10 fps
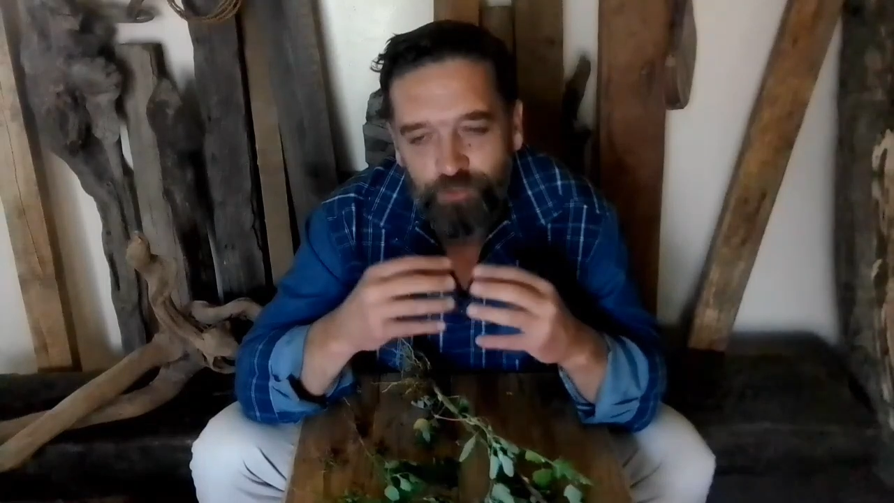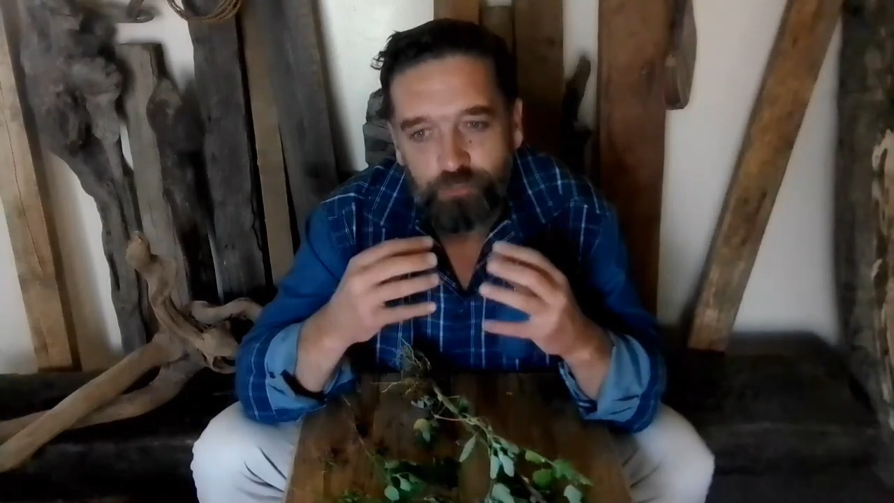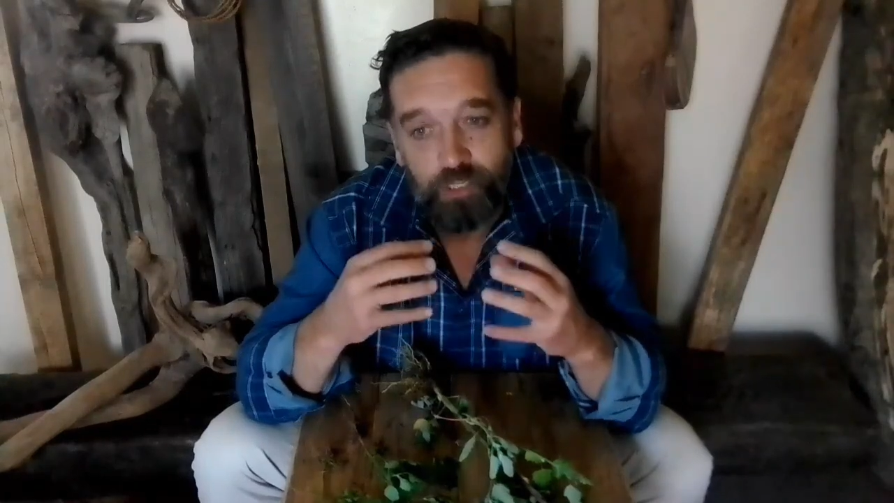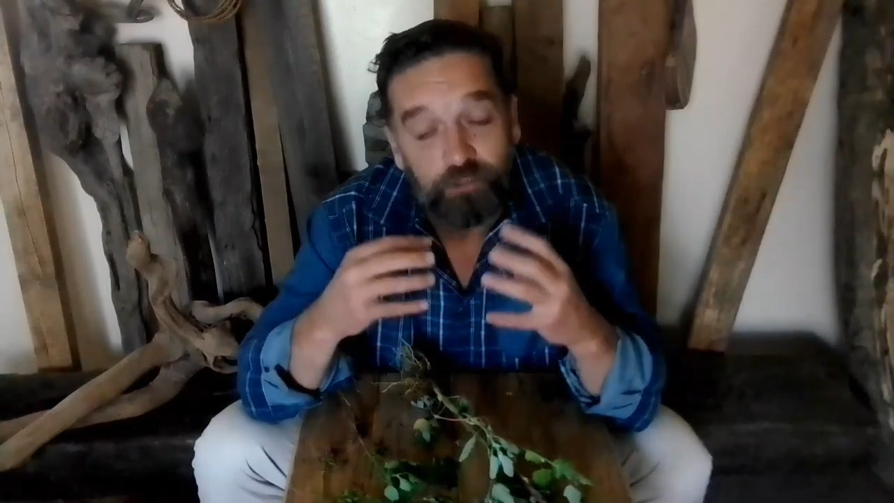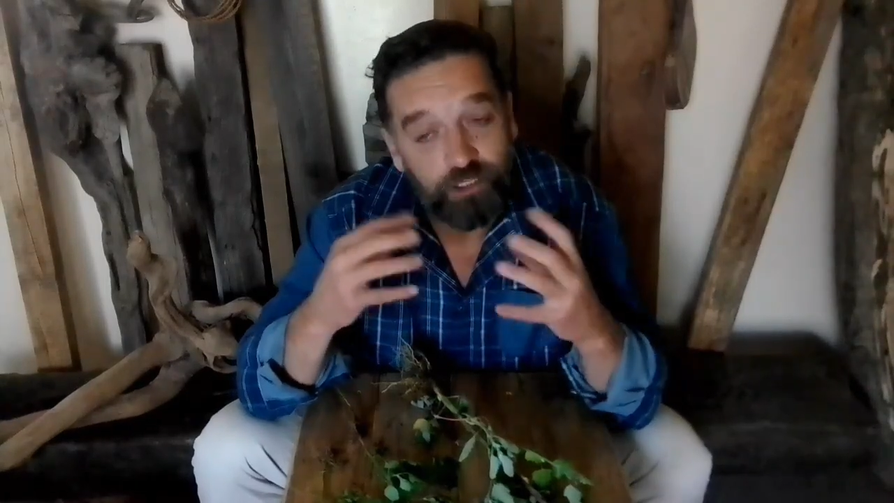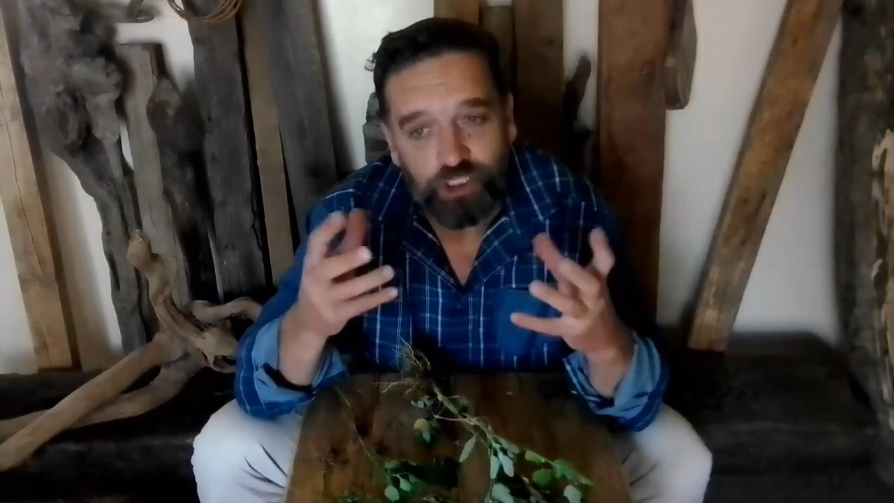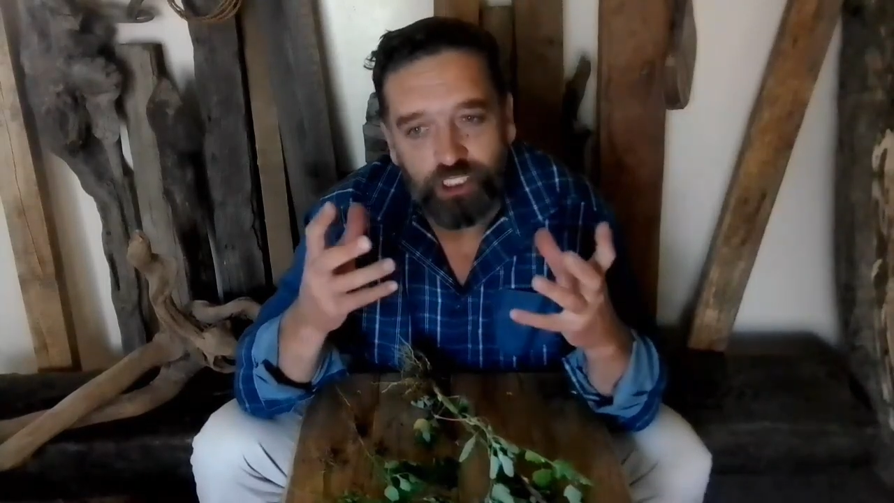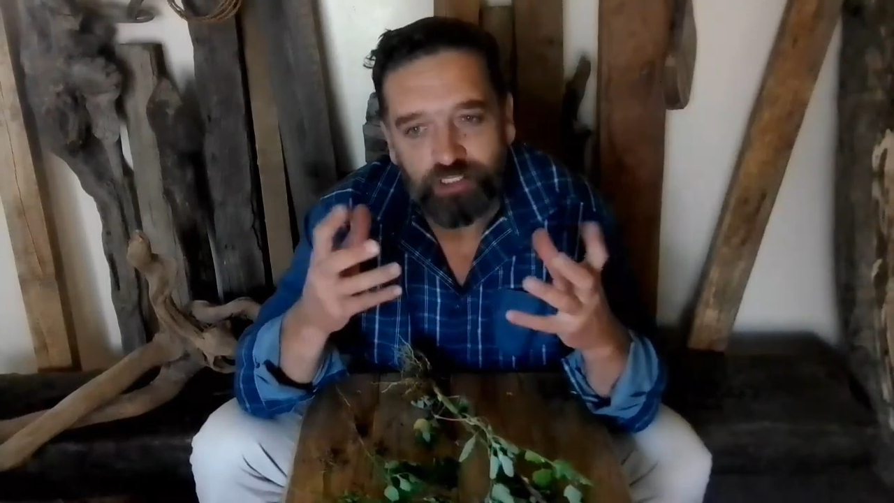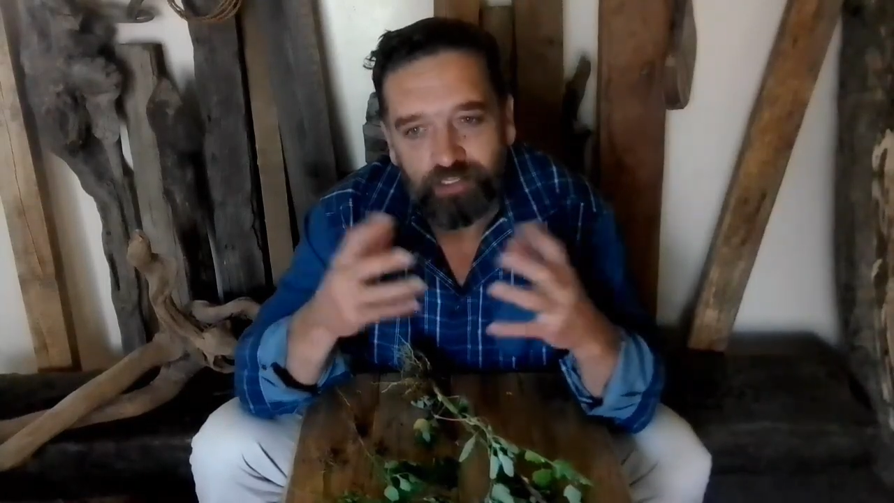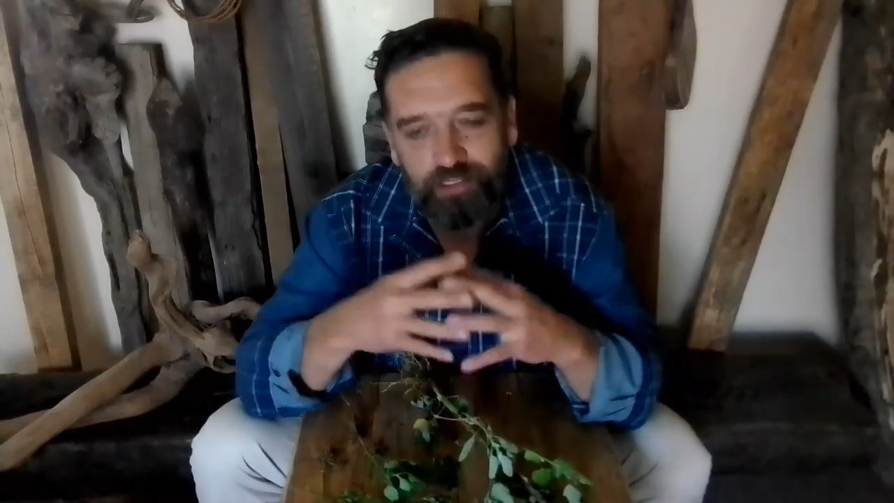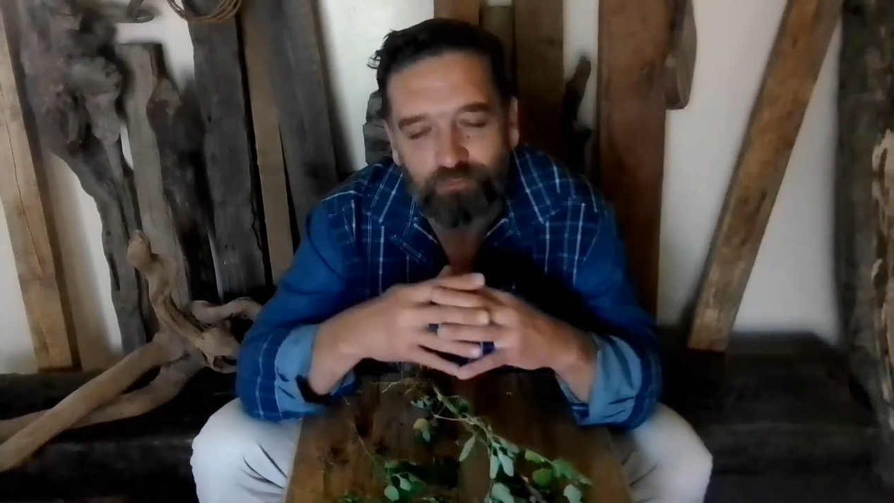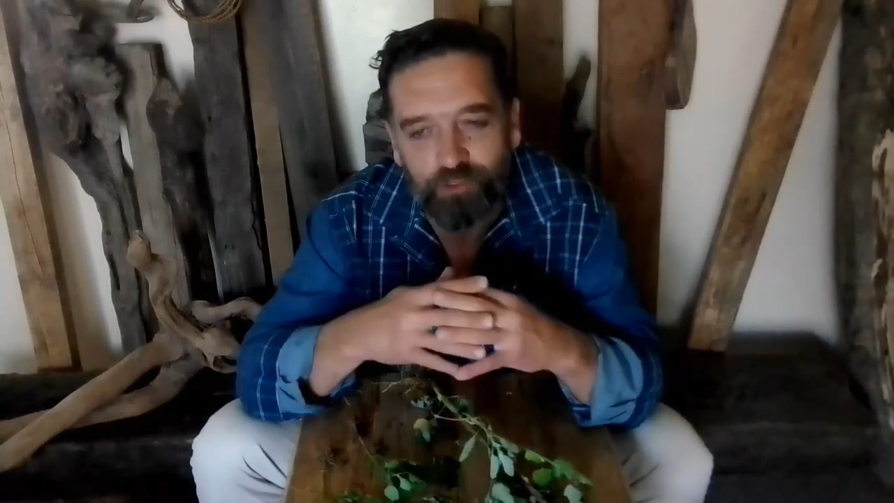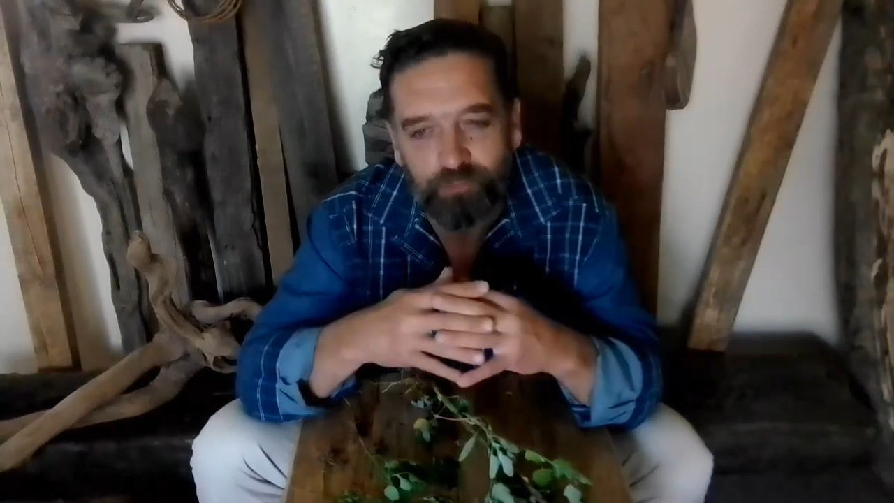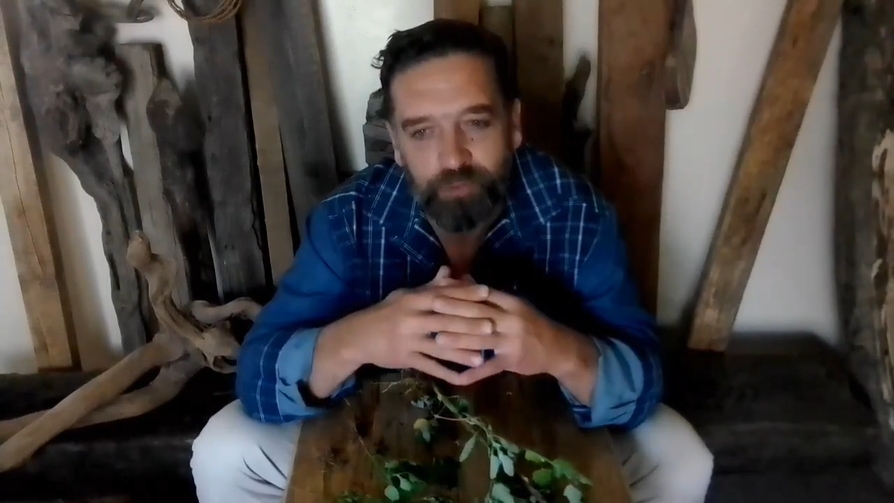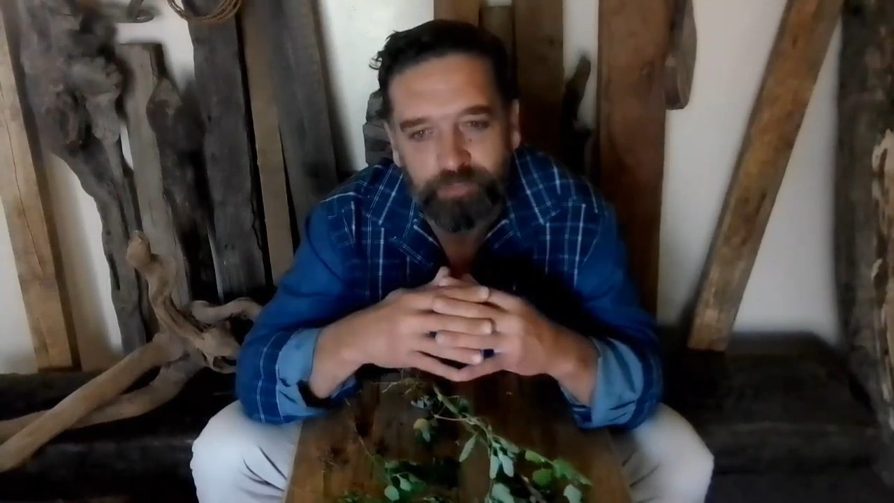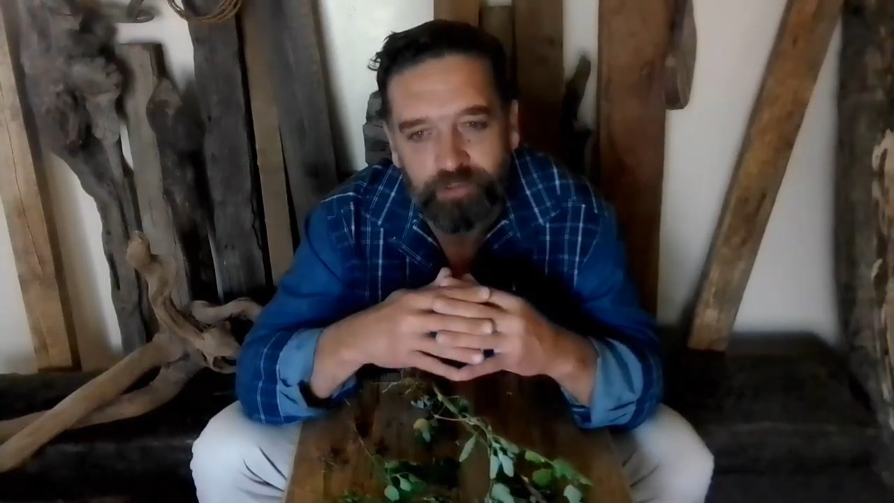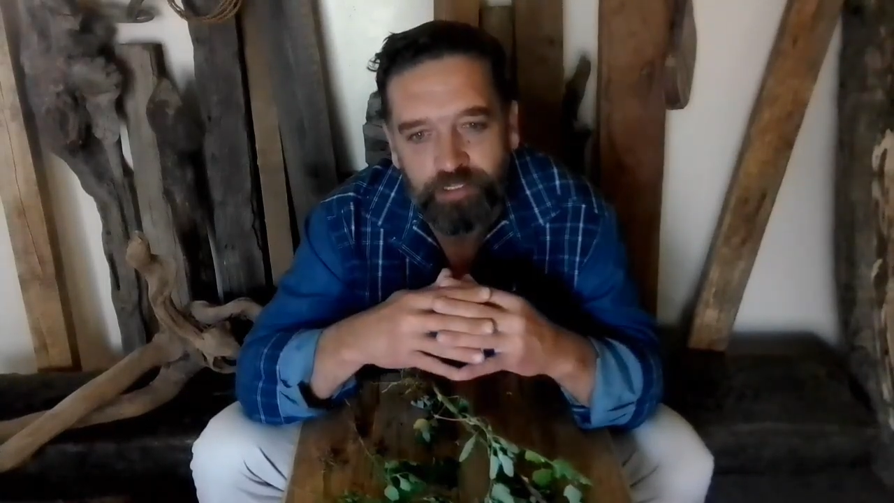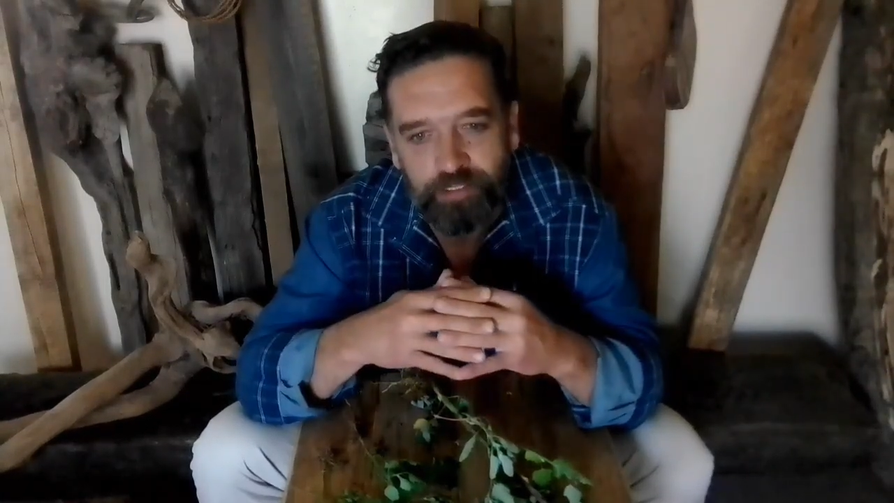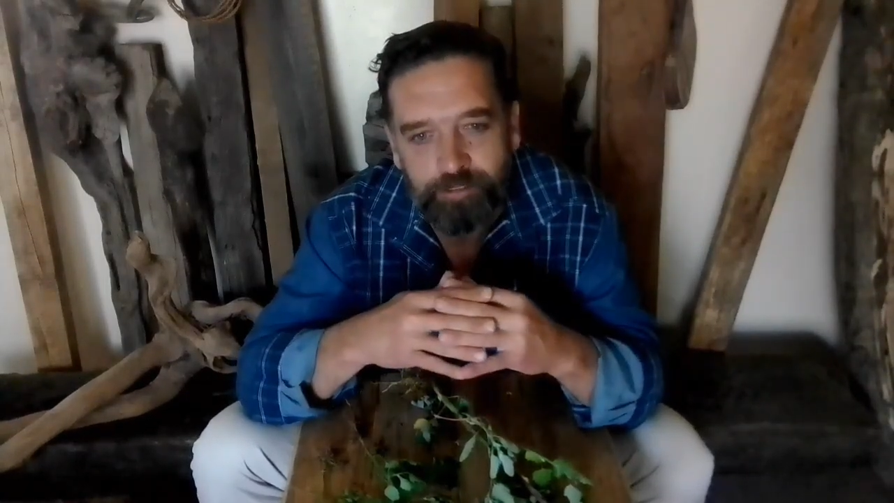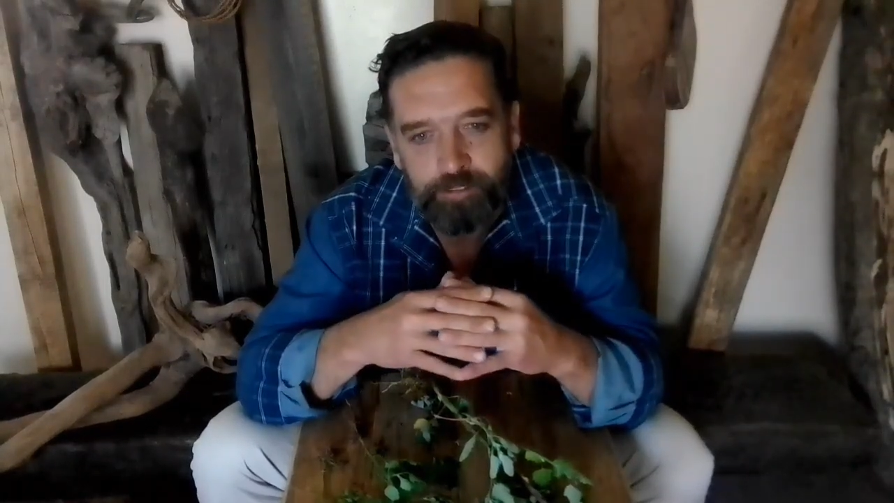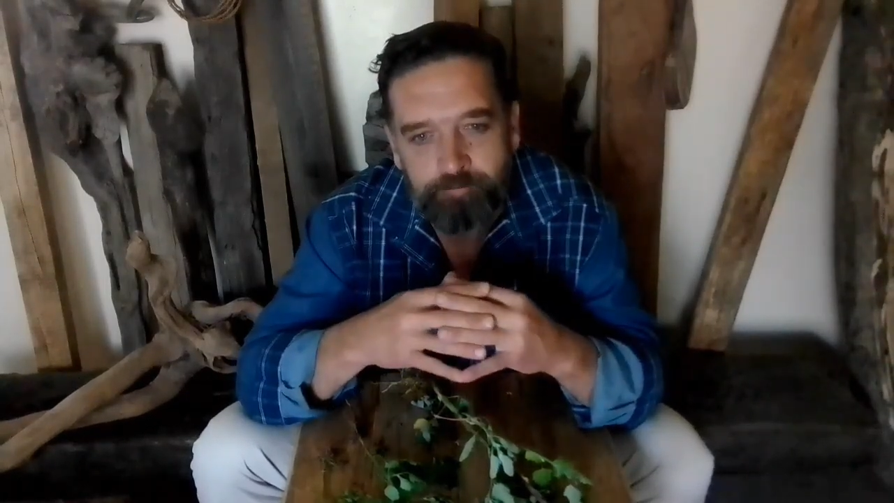to be able to share that then with people and